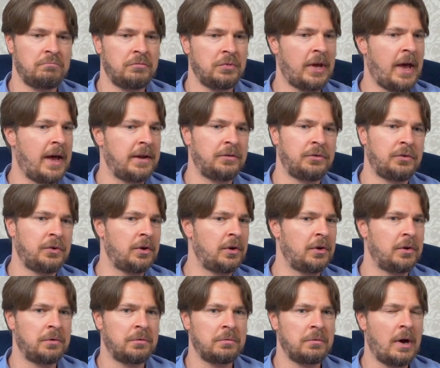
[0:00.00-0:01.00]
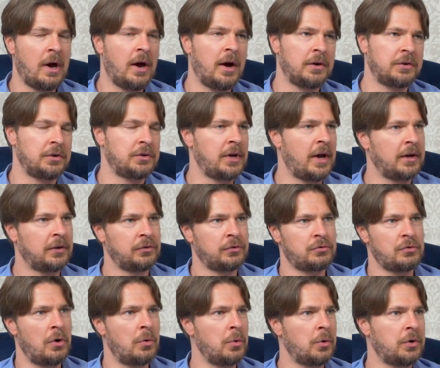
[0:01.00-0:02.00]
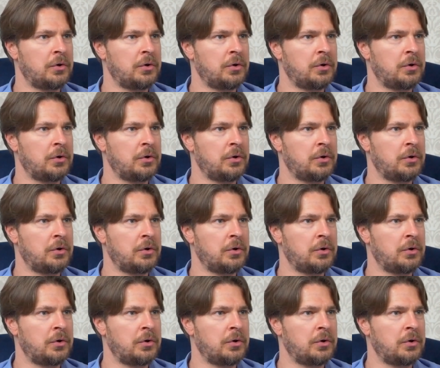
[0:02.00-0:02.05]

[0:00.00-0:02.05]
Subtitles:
cancer, heart attack, stroke,